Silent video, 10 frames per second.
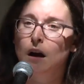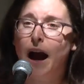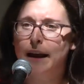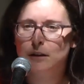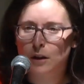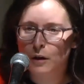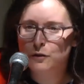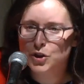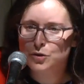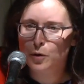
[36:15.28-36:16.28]
I love
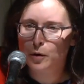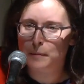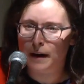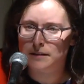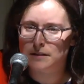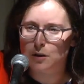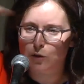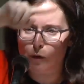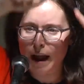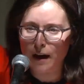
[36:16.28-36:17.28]
shmura matzah, the
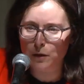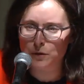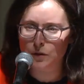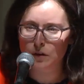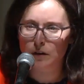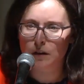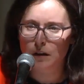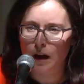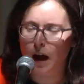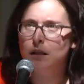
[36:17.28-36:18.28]
round.
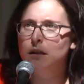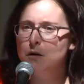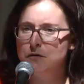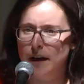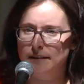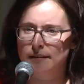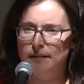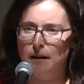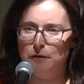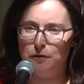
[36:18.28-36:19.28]
I love that
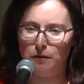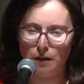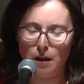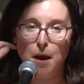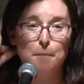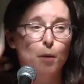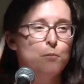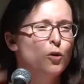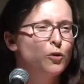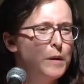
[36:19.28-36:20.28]
stuff. But
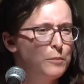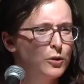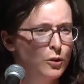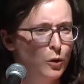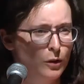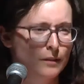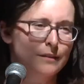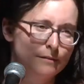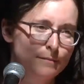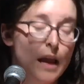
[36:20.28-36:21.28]
most people in the world.
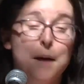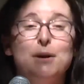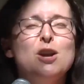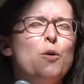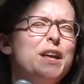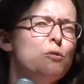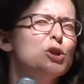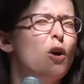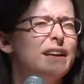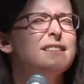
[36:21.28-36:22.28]
But no, here we're
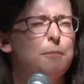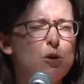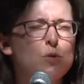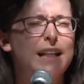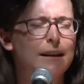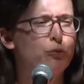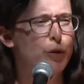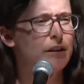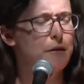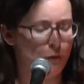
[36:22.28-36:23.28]
talking somebody who was like
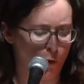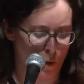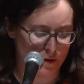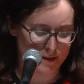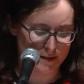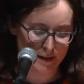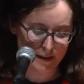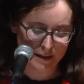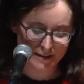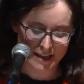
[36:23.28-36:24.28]
really forced
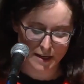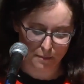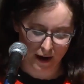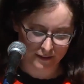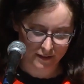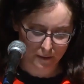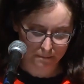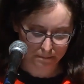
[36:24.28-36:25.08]
to eat matzah.